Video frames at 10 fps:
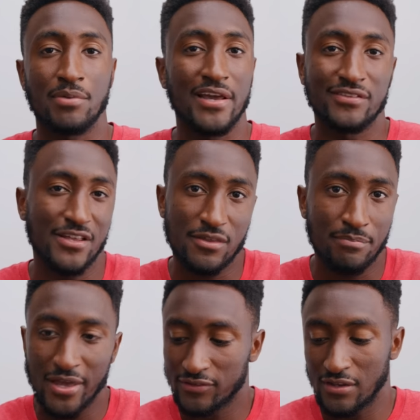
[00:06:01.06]
But it's not the
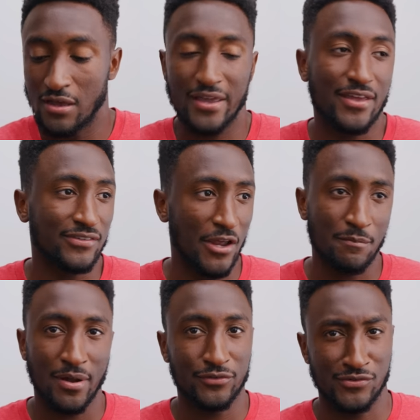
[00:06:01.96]
best. I guess
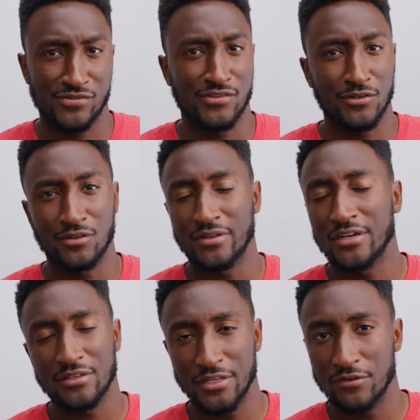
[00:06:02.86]
AirPods are still in
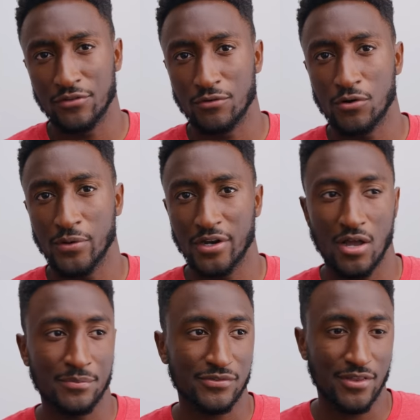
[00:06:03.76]
a league of their own when it
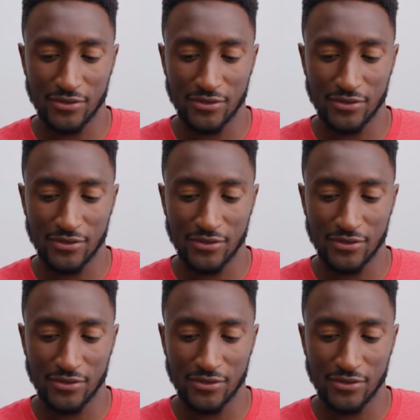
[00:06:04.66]
comes to